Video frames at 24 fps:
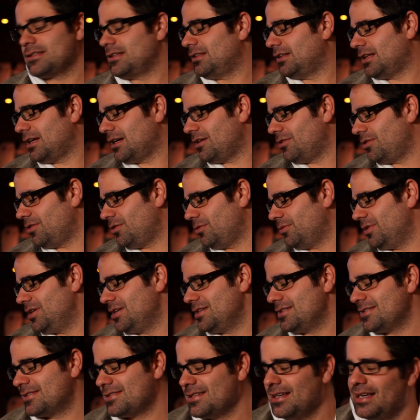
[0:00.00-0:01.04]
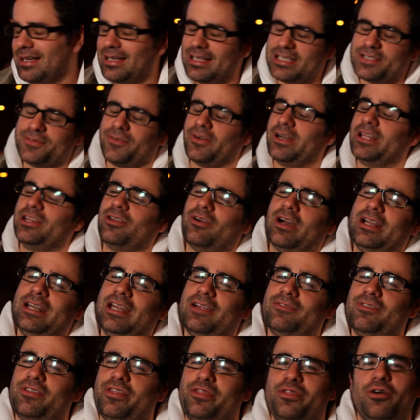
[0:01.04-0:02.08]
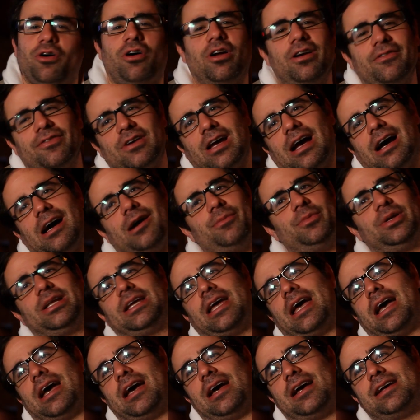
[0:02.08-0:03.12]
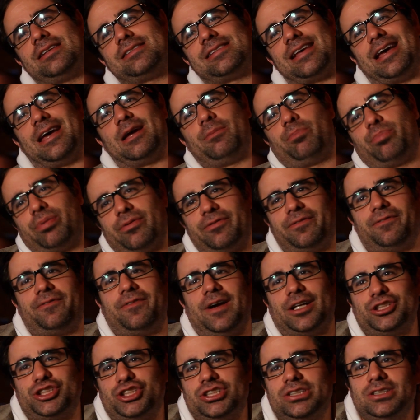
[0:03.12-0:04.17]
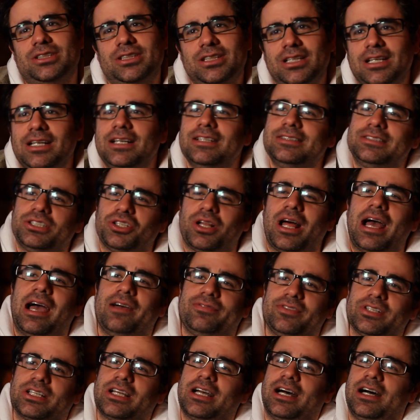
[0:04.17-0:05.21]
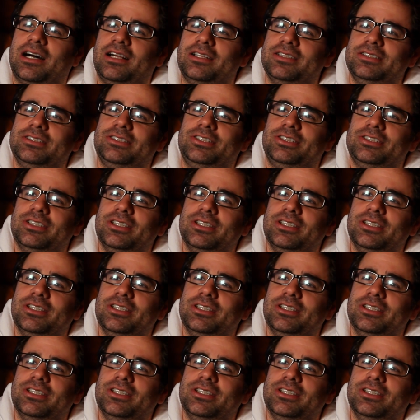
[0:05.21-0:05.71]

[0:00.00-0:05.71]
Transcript: clown always. It's funny though, I never thought of comedy as a profession till after college.